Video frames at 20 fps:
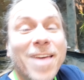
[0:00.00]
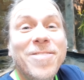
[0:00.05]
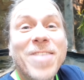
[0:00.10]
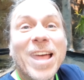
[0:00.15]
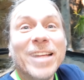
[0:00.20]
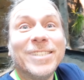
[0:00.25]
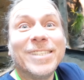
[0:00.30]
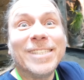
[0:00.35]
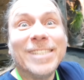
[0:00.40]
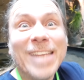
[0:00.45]
And
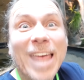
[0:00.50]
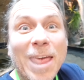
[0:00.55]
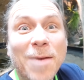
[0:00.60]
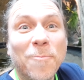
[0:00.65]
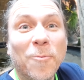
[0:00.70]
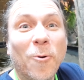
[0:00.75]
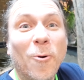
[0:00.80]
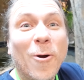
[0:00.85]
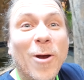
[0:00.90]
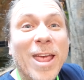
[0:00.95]
that
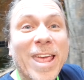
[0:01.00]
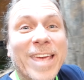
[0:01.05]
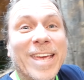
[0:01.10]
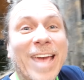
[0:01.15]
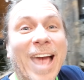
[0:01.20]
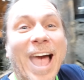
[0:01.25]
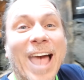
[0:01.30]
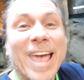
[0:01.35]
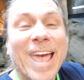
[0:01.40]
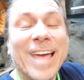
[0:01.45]
same week,
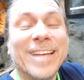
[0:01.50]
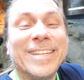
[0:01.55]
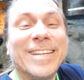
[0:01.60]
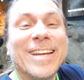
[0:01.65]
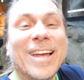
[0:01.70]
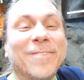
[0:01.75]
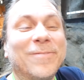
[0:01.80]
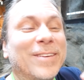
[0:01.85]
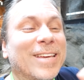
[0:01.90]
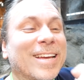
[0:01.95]
I
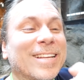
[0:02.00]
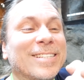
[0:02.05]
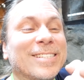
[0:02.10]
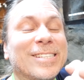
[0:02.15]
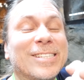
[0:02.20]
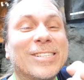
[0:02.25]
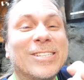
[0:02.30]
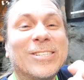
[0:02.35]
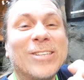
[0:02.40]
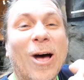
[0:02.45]
ended up getting
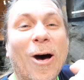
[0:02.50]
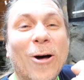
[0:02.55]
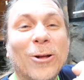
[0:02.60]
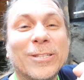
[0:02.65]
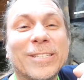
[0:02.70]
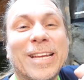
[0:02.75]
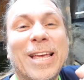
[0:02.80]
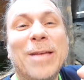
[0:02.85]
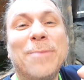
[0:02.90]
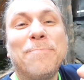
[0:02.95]

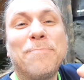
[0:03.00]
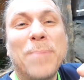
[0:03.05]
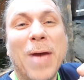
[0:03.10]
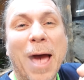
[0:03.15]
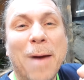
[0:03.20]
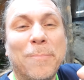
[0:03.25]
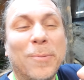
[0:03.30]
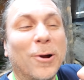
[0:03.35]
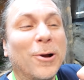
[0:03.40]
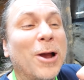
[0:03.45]
Salt and
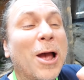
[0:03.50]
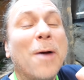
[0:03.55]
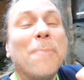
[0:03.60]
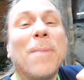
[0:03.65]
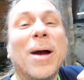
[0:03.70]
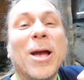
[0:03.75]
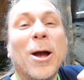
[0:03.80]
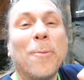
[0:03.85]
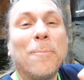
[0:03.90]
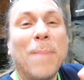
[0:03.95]
Pepper,
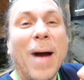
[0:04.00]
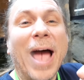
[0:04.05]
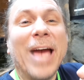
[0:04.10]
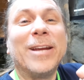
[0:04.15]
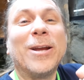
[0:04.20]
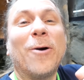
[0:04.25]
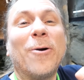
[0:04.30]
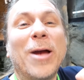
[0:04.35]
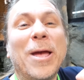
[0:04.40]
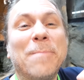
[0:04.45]
my
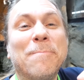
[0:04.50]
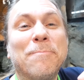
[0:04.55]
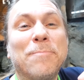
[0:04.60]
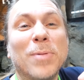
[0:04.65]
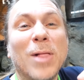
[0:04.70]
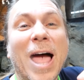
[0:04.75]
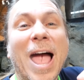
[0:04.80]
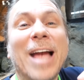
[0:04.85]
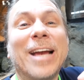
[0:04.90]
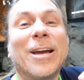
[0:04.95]
albino and
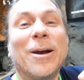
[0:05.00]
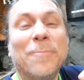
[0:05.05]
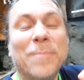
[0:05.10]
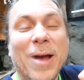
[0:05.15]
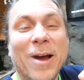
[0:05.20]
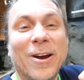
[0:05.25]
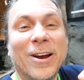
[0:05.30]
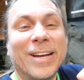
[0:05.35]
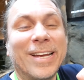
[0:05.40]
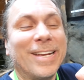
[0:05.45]
black
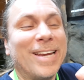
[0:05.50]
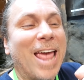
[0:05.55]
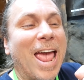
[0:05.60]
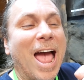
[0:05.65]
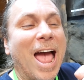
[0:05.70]
American